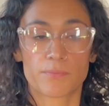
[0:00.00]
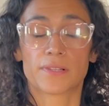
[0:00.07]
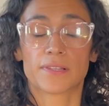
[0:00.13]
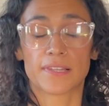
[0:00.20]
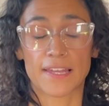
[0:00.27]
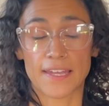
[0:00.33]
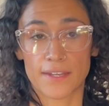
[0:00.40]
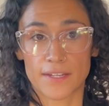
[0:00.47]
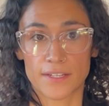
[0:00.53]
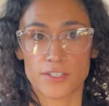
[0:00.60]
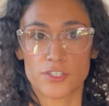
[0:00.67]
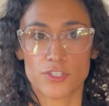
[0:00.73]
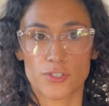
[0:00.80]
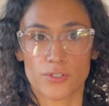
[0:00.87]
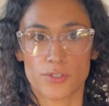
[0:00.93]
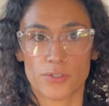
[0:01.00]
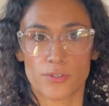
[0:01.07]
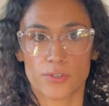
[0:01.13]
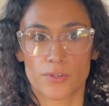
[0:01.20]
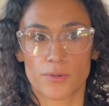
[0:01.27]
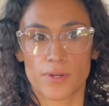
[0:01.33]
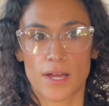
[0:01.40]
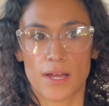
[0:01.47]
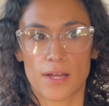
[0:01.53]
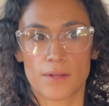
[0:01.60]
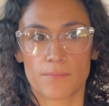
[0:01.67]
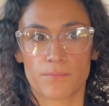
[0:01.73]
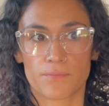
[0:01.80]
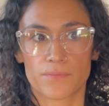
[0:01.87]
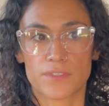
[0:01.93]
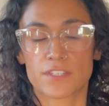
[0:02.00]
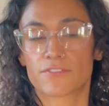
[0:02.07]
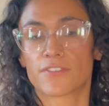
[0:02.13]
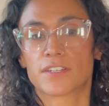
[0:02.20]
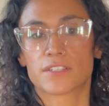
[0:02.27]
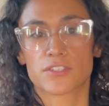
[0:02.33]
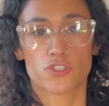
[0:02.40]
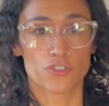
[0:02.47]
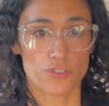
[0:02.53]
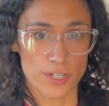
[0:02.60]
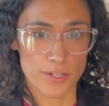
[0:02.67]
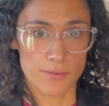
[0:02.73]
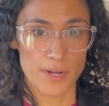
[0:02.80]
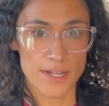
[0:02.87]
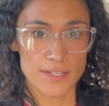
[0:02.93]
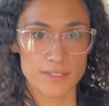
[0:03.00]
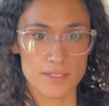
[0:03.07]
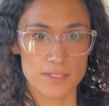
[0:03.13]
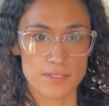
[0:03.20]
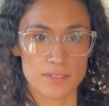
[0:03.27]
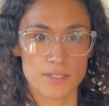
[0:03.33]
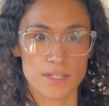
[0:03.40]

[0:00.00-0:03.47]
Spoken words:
planning to defend his treaty rights,